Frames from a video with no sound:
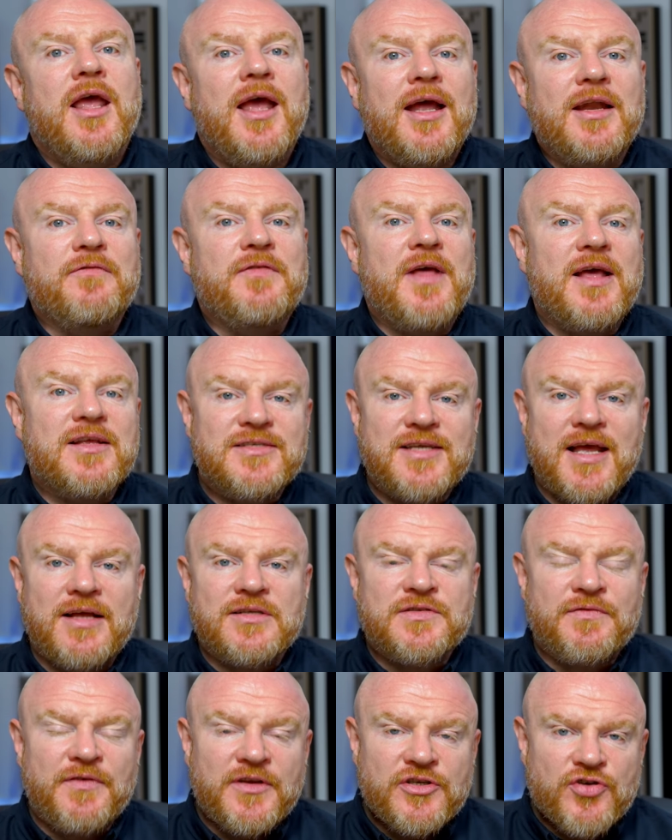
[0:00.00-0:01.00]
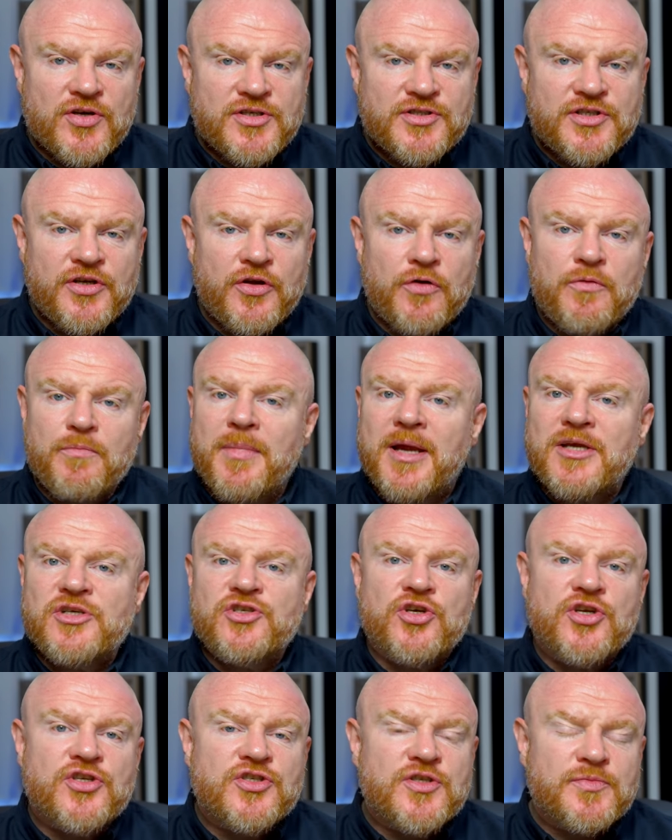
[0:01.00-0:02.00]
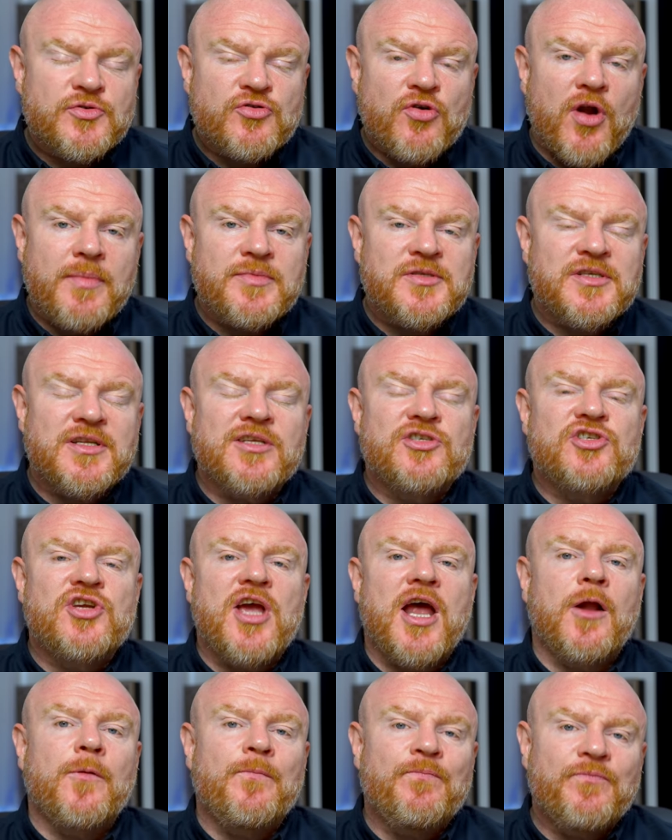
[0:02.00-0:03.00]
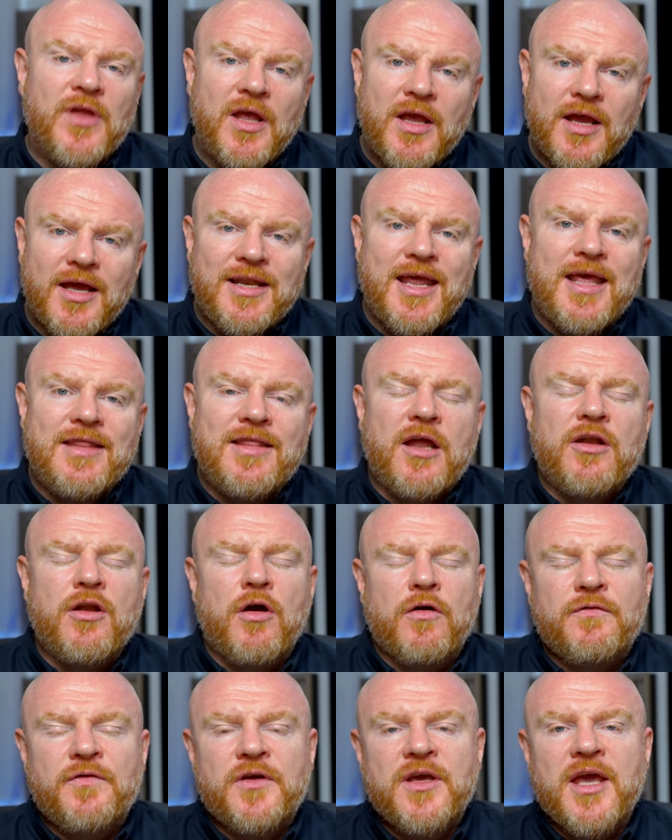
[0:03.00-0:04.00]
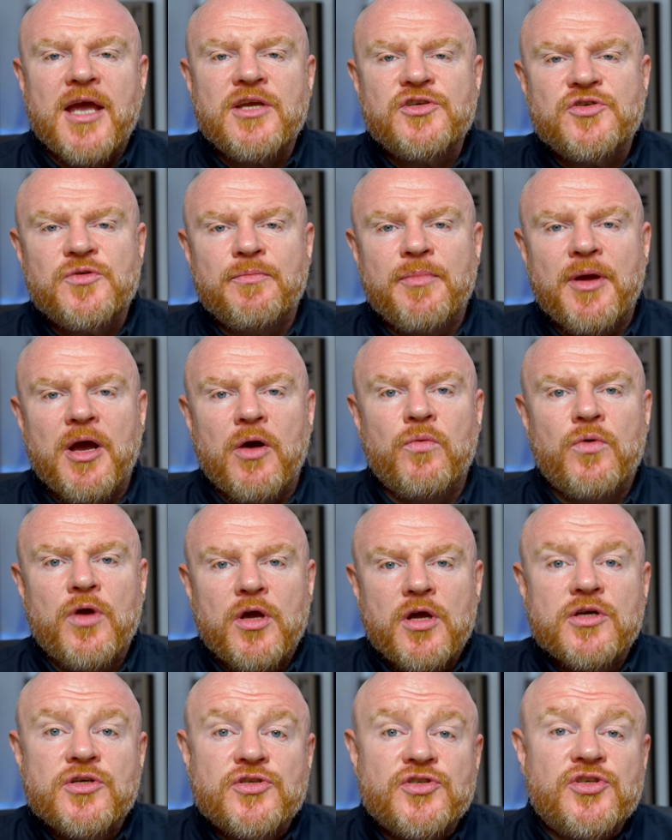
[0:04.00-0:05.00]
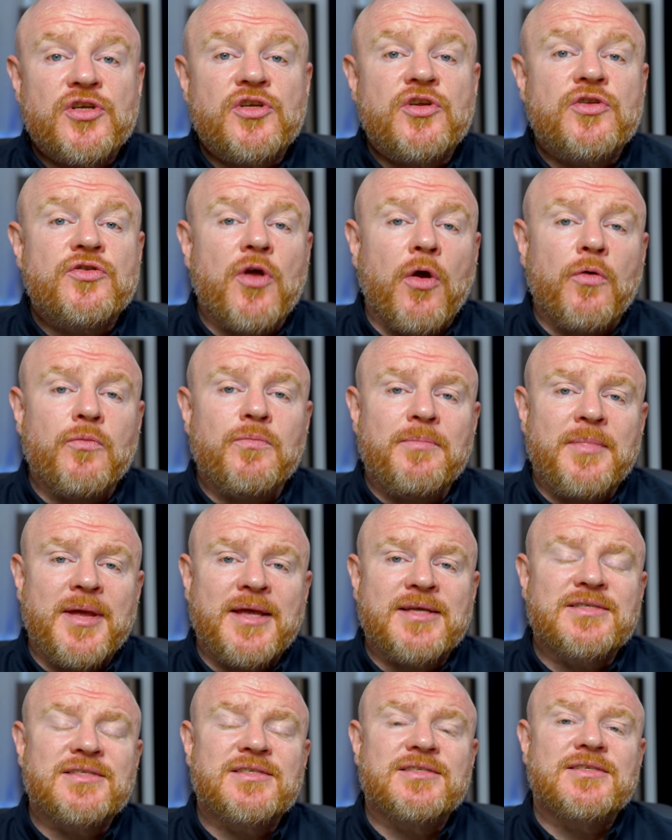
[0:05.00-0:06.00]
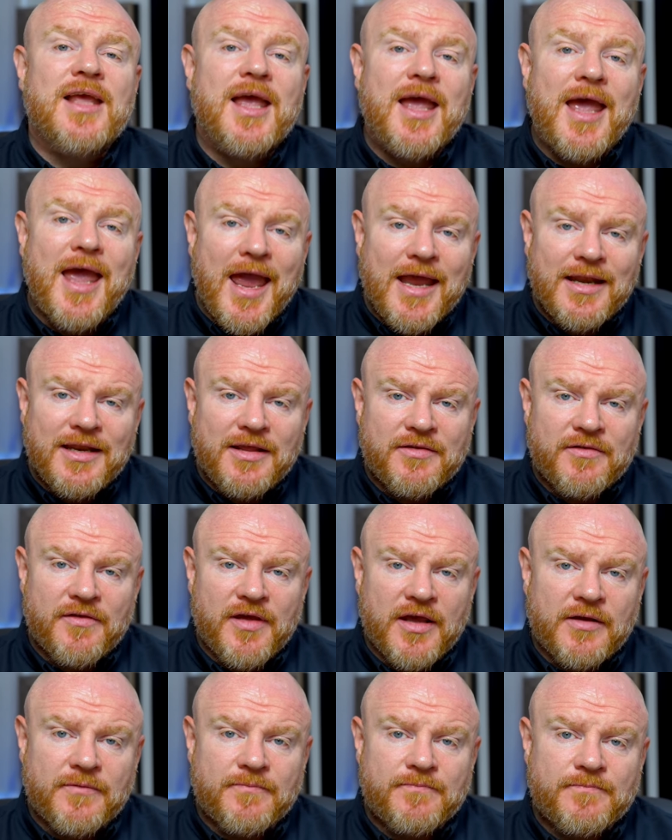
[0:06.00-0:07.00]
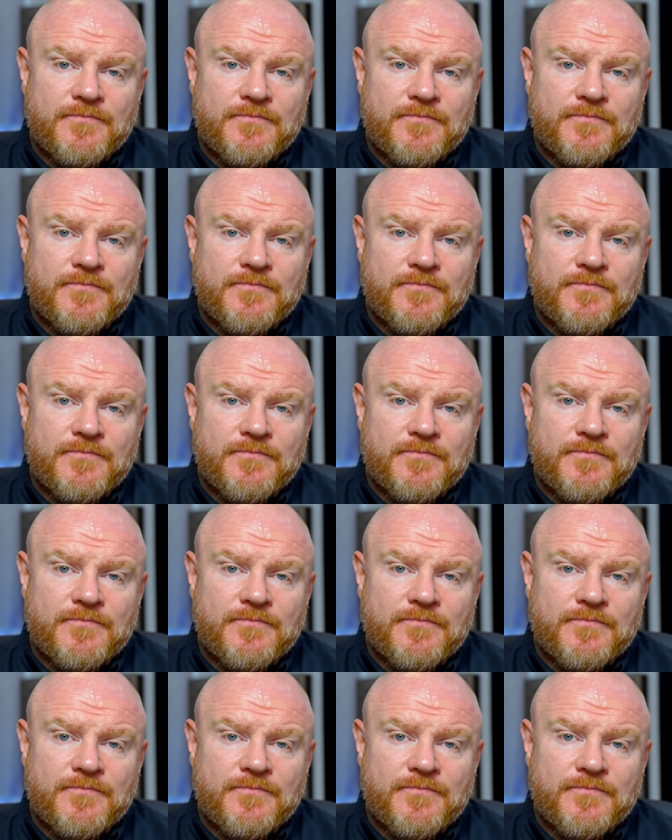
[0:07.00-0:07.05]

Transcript: And if that sounds of interest to you, make sure you subscribe to the channel and hit that notification bell so you don't miss anything.